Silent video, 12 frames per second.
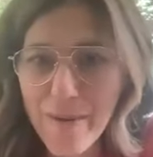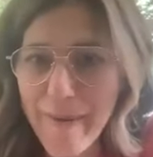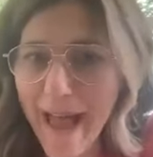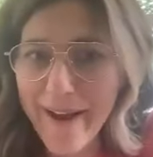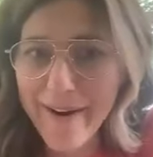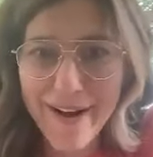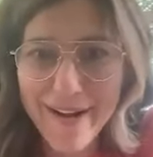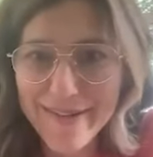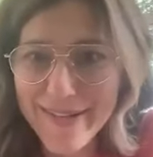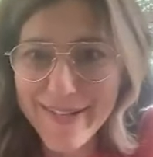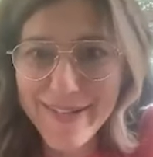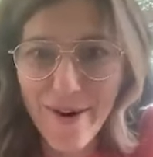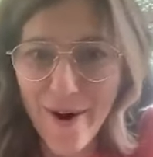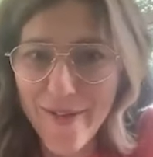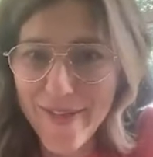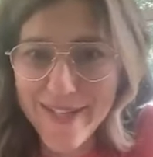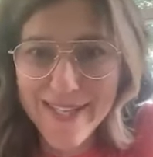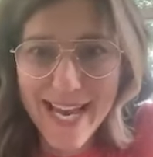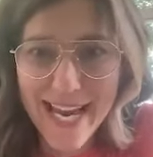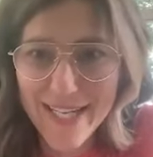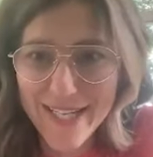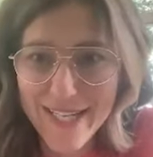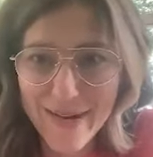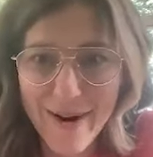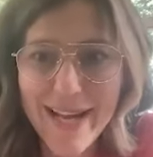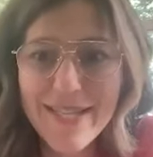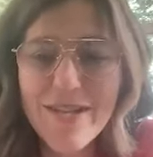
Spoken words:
background to start this agency, right?